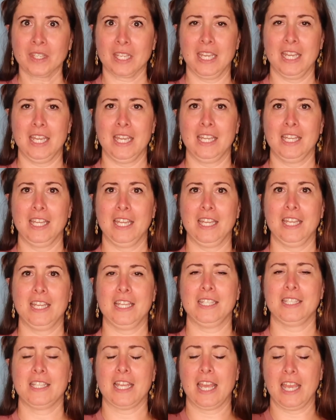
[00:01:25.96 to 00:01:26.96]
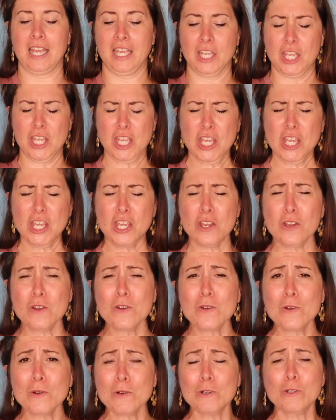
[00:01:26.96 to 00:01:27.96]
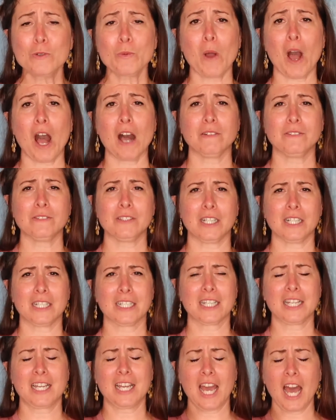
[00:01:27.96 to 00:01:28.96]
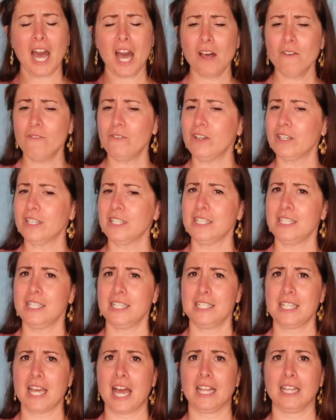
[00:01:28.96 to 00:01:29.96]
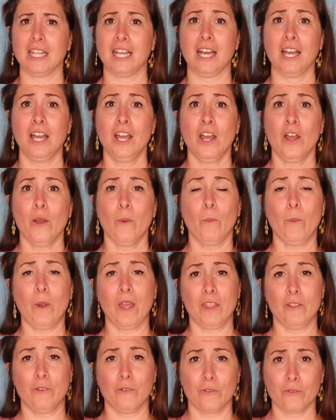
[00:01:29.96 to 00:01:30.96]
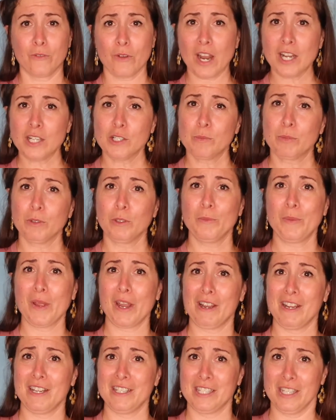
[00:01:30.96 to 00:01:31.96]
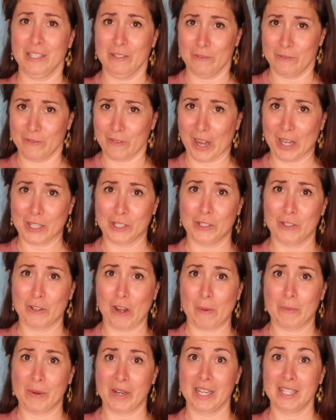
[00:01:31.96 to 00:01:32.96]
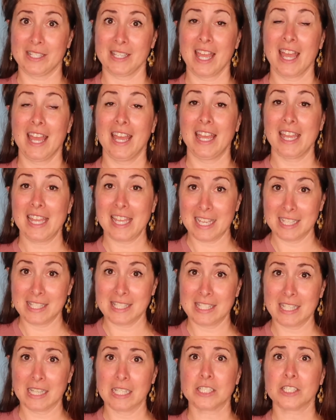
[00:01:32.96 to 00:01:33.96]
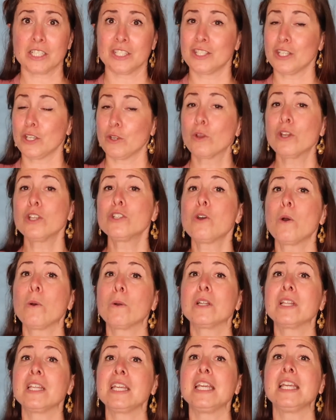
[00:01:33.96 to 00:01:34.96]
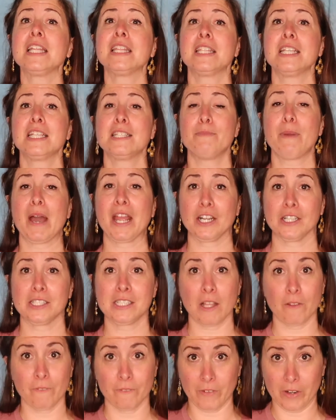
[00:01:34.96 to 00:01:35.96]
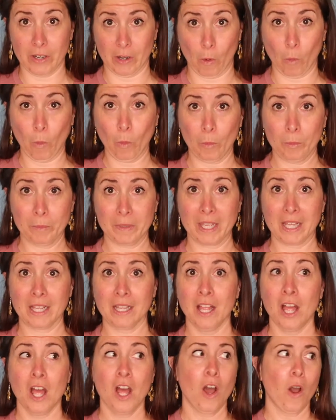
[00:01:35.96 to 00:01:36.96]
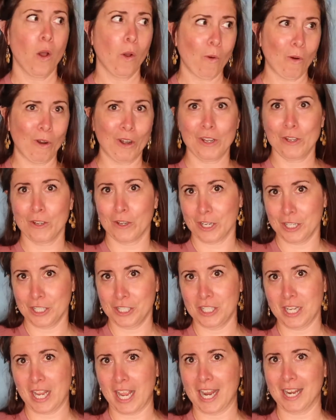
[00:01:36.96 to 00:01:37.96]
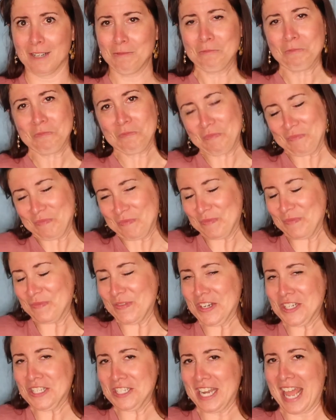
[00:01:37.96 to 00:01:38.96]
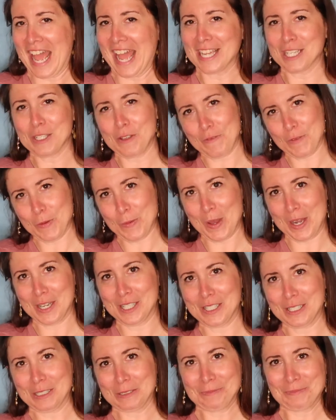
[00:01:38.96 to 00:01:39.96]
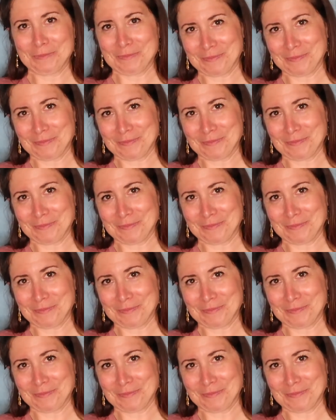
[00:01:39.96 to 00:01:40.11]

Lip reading: It is a huge waffle covered in Nutella with fresh blueberries and fresh strawberries. It's delicious. You could totally eat this by yourself for a whole meal, or you could share for a snack if you wanted to.